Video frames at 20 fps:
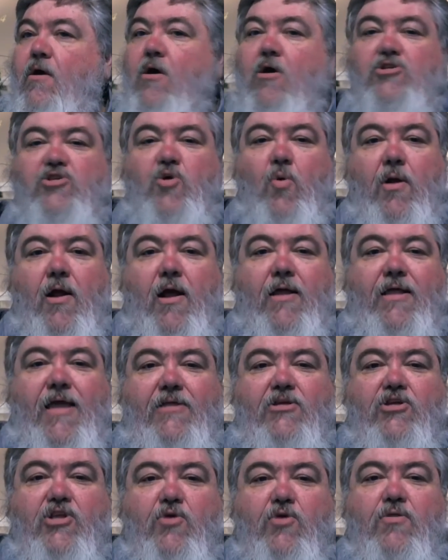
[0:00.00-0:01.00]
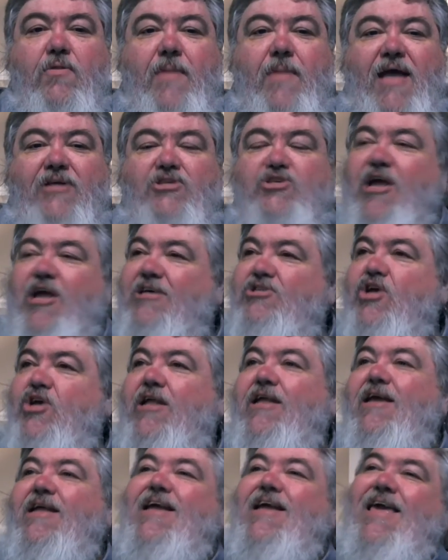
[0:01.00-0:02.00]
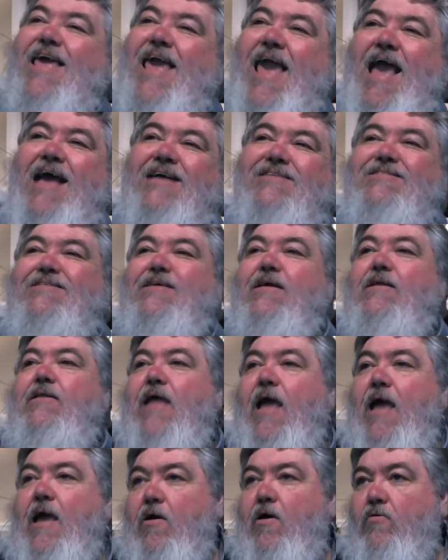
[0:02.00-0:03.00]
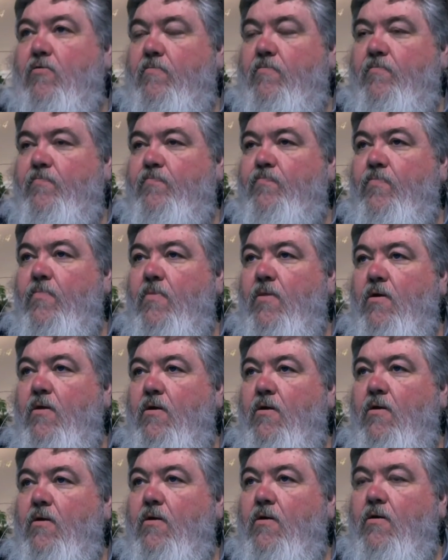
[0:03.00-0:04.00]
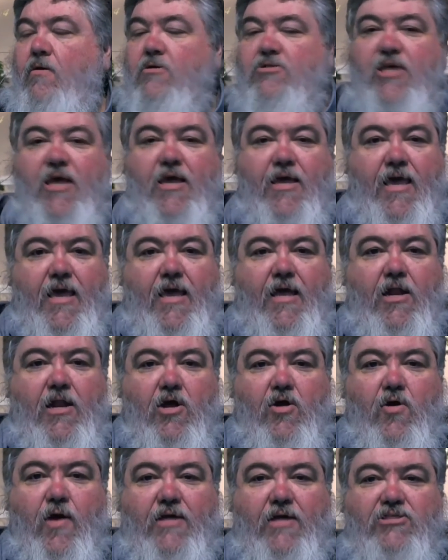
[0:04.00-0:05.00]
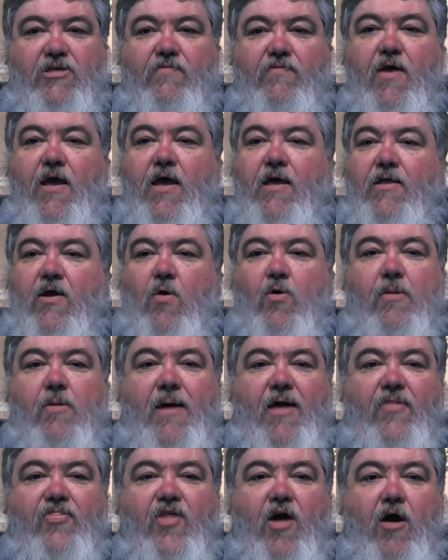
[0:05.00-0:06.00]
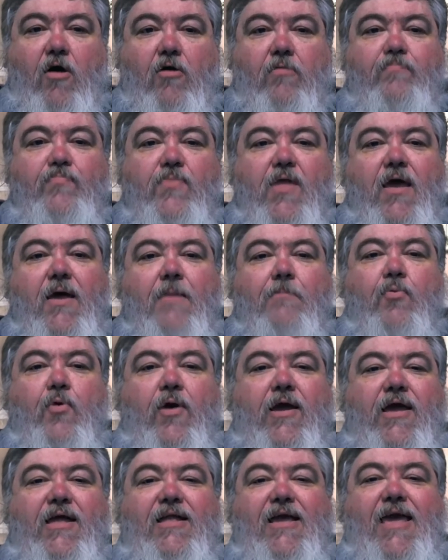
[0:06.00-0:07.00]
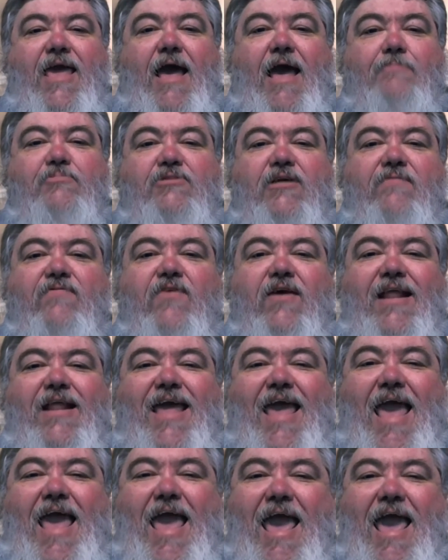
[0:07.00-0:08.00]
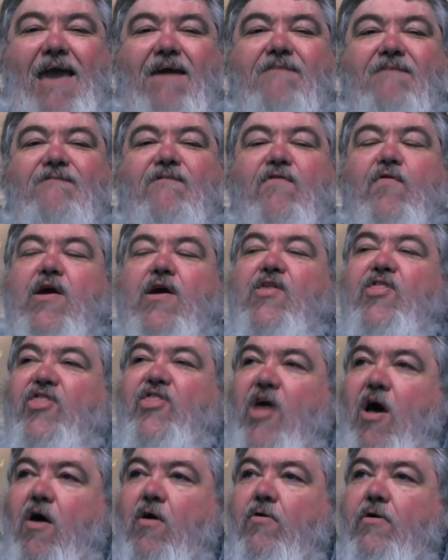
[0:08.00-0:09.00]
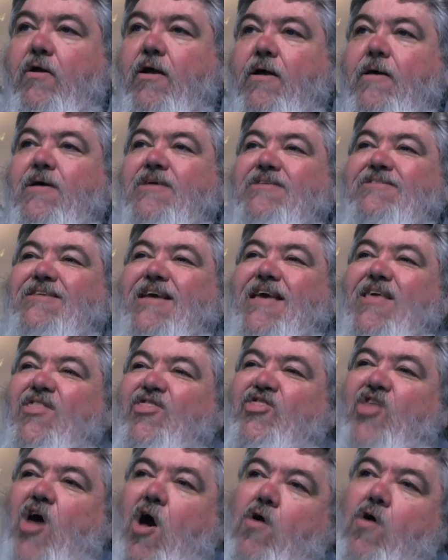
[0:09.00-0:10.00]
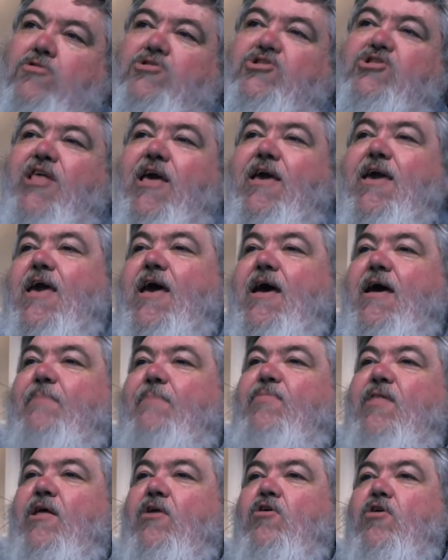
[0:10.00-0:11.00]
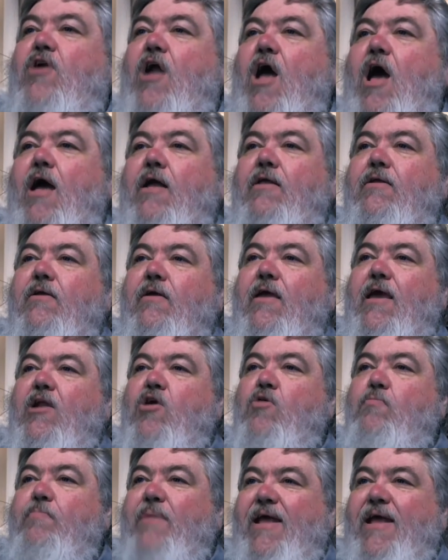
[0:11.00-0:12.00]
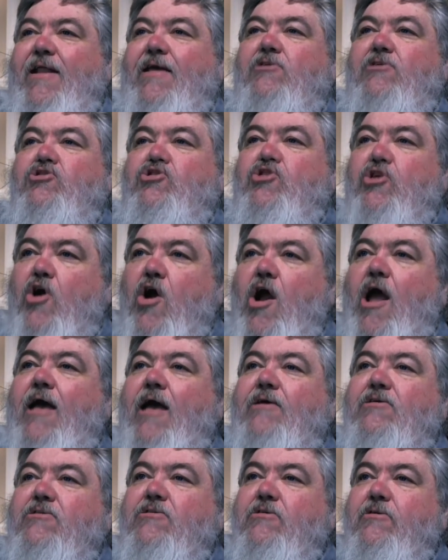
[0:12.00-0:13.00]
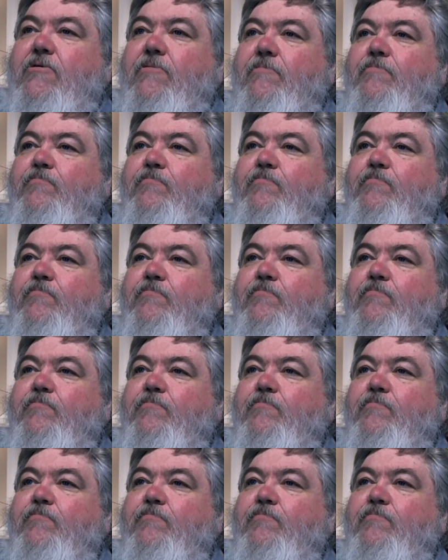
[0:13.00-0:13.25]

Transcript: So what I need to do with imagination, I need to cast it down. See, again, aggressive. Now what about thought? Bring into captivity every thought. See, thoughts that come that are not in obedience to Christ,